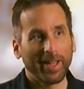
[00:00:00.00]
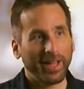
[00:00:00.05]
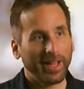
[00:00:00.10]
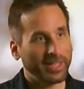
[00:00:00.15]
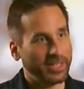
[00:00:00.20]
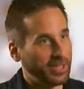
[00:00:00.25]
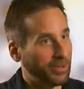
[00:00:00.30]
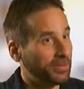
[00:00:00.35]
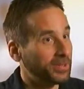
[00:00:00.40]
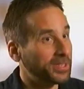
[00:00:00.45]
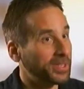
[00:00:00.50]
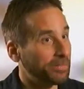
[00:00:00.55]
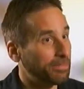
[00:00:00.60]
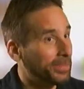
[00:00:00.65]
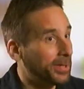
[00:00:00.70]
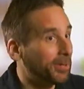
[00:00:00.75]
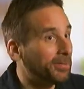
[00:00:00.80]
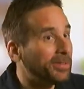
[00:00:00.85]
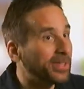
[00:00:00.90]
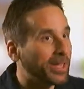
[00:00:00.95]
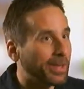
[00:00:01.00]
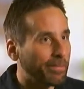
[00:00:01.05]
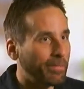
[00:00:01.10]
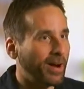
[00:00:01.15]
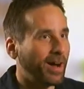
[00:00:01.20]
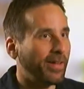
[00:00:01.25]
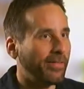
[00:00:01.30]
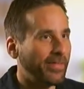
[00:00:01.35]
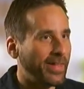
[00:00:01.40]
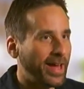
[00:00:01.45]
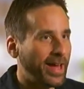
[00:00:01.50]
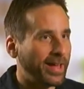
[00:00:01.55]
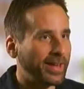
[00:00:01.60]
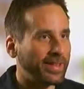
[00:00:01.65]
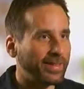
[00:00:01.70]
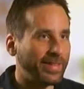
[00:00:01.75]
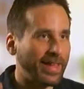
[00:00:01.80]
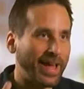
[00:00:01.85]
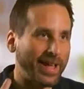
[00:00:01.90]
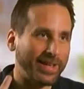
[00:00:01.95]
And she was building upon that,
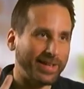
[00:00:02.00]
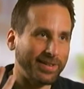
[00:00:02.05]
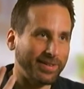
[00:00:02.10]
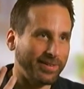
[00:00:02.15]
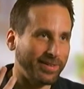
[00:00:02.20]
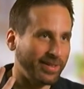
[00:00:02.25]
and that,